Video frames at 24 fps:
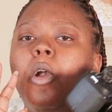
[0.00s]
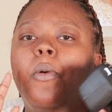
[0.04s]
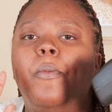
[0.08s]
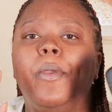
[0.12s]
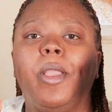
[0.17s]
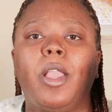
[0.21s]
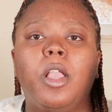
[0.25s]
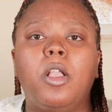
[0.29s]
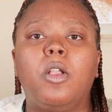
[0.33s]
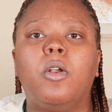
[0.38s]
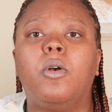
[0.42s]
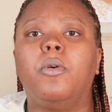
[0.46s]

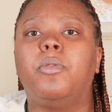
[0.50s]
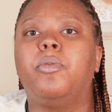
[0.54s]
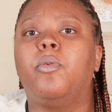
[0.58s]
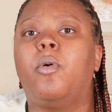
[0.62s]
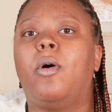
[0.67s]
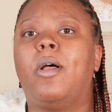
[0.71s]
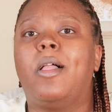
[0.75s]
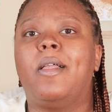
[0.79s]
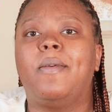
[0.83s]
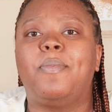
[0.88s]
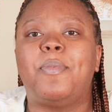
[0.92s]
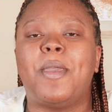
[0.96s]
We can go
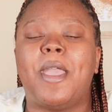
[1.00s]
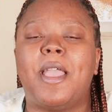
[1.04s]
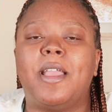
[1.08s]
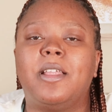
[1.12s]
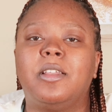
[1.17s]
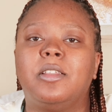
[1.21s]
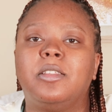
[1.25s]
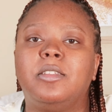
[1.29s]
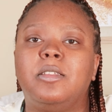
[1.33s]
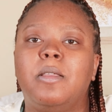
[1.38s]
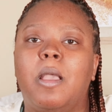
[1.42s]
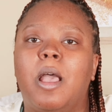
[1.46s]
through all of
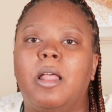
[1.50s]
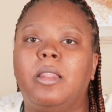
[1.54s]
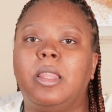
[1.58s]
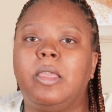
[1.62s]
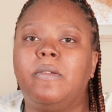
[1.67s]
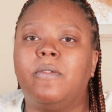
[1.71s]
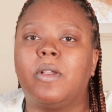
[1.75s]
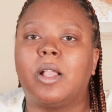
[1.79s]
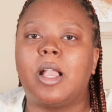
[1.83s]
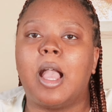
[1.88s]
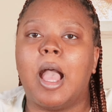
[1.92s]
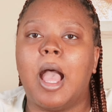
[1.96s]
that.
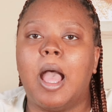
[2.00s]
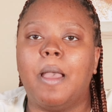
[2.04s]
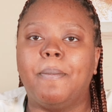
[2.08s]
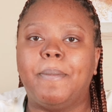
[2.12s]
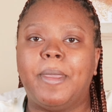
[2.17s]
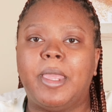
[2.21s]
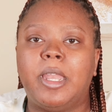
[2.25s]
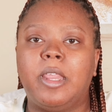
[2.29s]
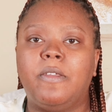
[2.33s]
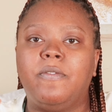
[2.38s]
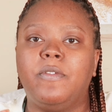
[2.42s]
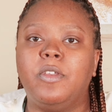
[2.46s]
Leave a
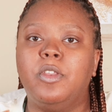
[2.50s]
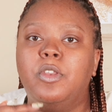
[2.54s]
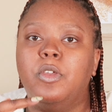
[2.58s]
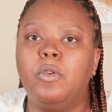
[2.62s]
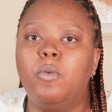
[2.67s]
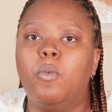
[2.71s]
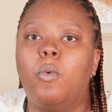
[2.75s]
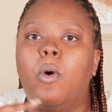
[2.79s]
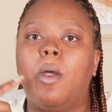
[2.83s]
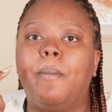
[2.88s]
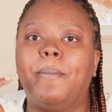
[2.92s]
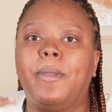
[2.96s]
comment if you
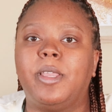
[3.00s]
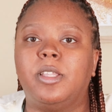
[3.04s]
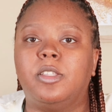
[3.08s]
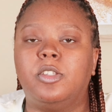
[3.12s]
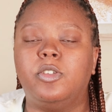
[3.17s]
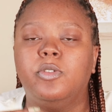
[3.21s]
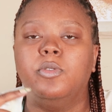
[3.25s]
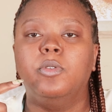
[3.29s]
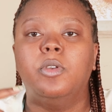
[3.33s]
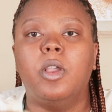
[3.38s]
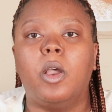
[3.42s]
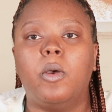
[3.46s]
do want me
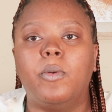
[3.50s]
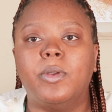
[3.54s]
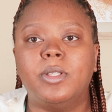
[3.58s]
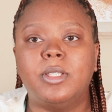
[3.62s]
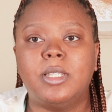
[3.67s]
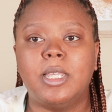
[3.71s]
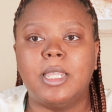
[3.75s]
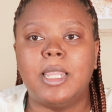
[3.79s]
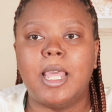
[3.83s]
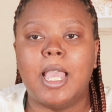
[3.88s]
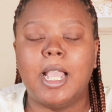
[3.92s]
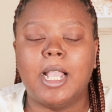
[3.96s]
to go
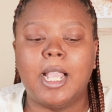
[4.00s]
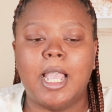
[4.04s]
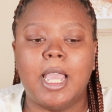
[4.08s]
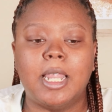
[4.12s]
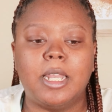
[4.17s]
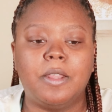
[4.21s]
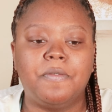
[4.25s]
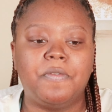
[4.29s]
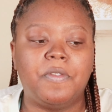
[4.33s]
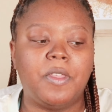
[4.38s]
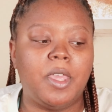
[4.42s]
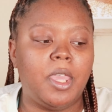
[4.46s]
into that
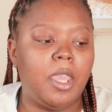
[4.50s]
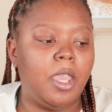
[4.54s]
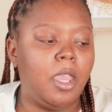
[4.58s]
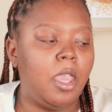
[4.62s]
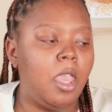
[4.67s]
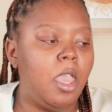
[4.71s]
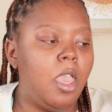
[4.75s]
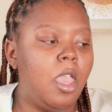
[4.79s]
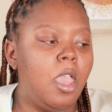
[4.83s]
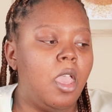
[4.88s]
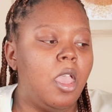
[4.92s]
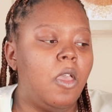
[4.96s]
kind of thing,
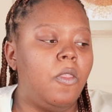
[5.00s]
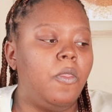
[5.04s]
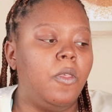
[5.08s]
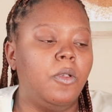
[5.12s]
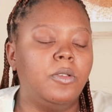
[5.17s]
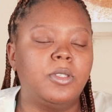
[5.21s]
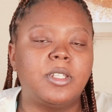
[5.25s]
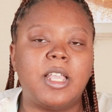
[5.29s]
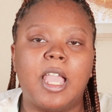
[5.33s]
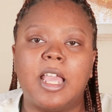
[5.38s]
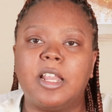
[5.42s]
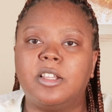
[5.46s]

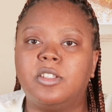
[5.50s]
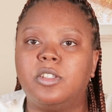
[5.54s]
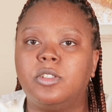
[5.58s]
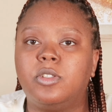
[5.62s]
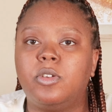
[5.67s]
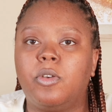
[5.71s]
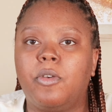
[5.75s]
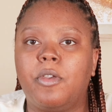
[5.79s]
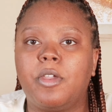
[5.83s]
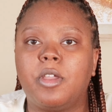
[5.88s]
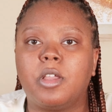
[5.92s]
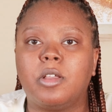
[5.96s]
those kinds of
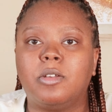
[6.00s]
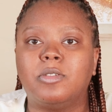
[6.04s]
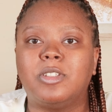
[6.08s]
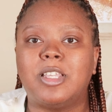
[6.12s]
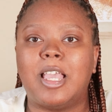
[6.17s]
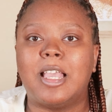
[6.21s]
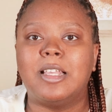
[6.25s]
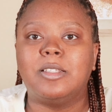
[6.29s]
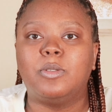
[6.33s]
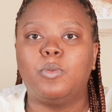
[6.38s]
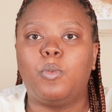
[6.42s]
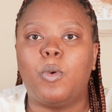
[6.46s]

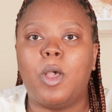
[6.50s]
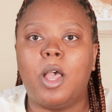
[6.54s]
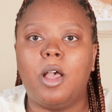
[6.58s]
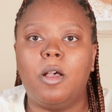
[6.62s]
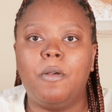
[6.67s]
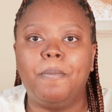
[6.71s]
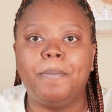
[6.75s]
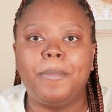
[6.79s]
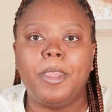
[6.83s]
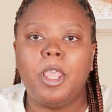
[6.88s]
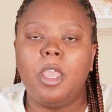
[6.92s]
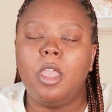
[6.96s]
tutorials as
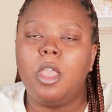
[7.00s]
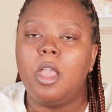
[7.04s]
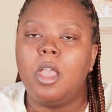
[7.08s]
well.